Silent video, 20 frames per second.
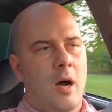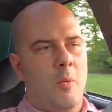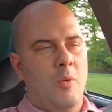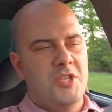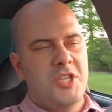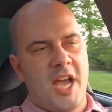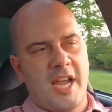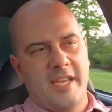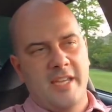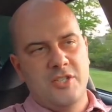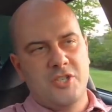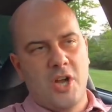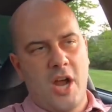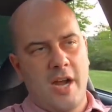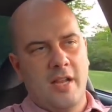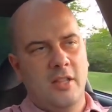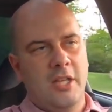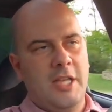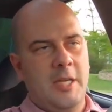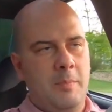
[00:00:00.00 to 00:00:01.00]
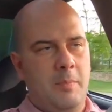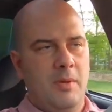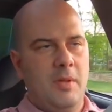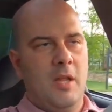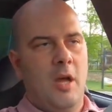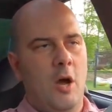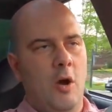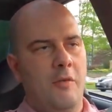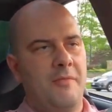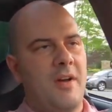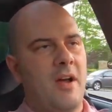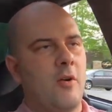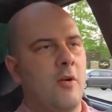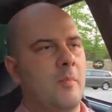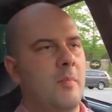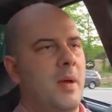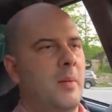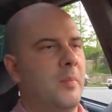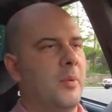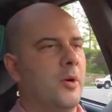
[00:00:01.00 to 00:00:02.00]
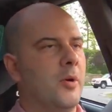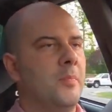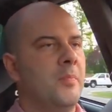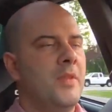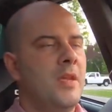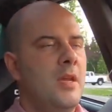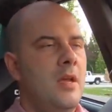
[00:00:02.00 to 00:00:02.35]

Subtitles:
which I can try to link below if I remember.